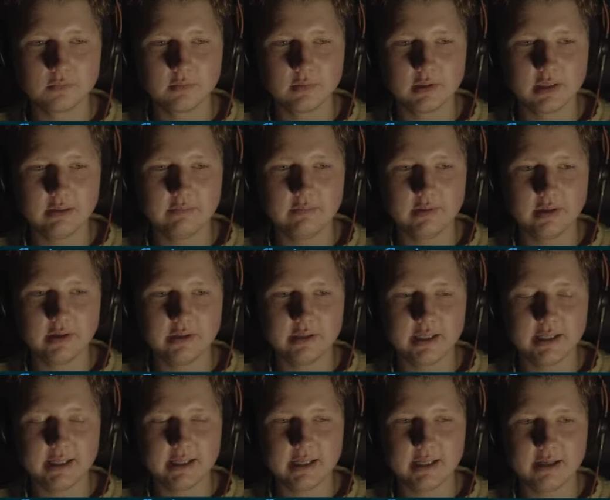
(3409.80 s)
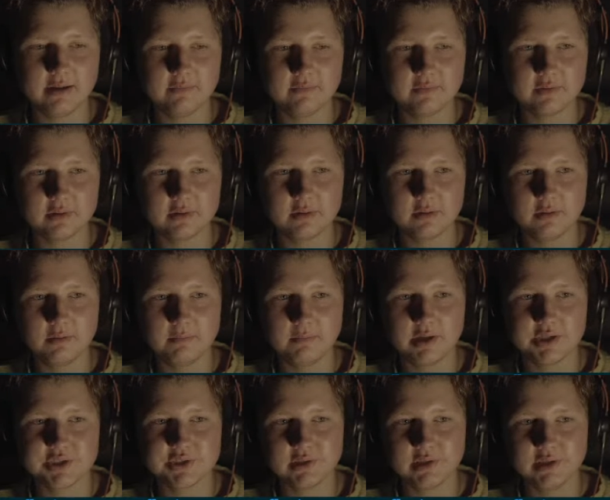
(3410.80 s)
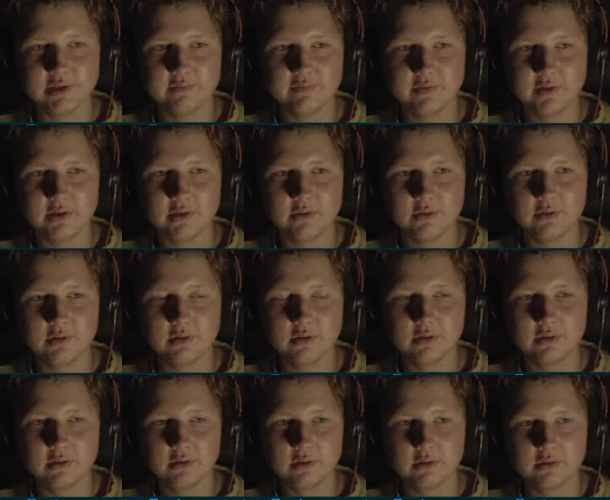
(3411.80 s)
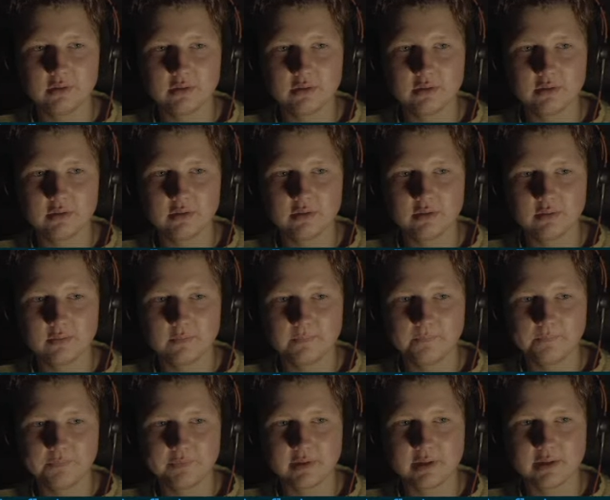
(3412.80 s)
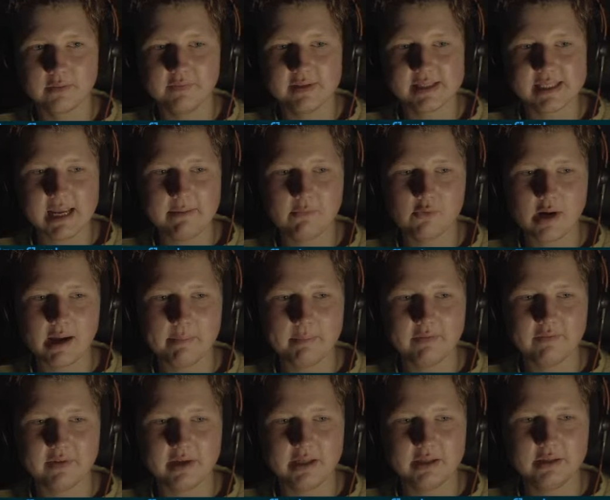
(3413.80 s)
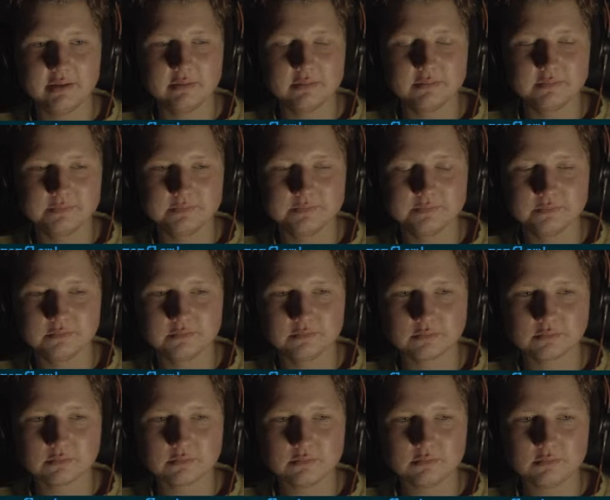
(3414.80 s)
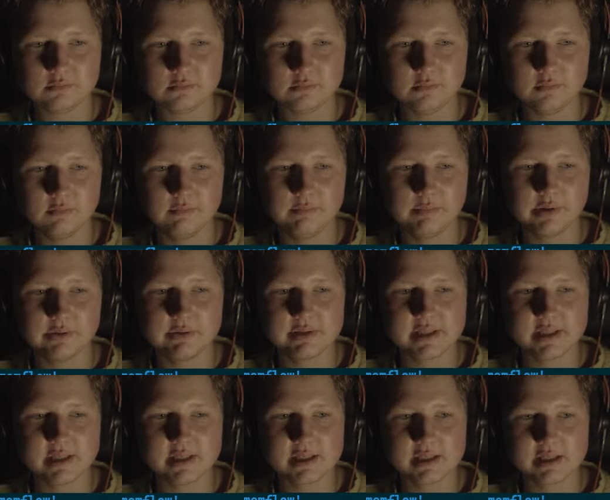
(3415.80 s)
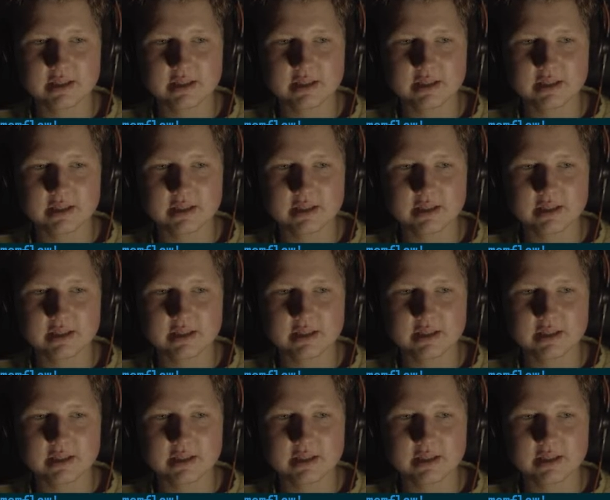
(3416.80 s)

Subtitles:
we're gonna have module info, the same wrapafn, process